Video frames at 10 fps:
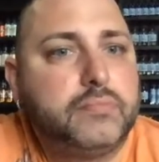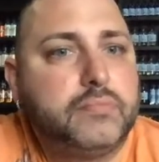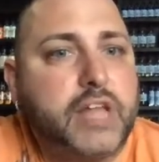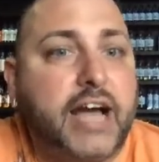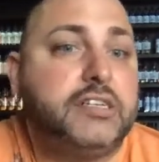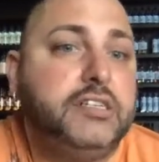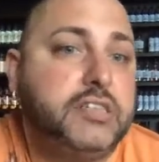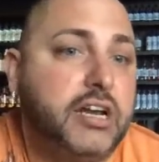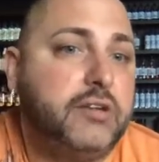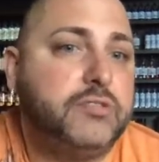Actually,
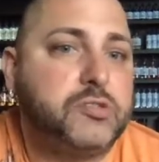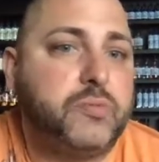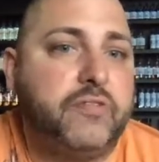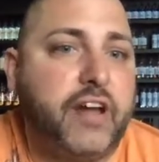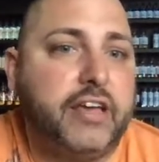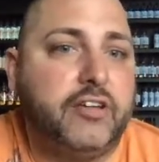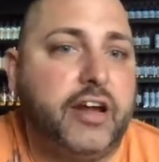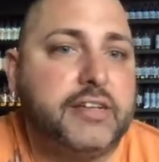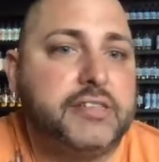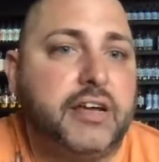John, I would just wear
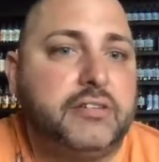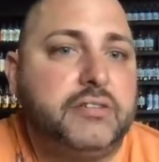regular XL.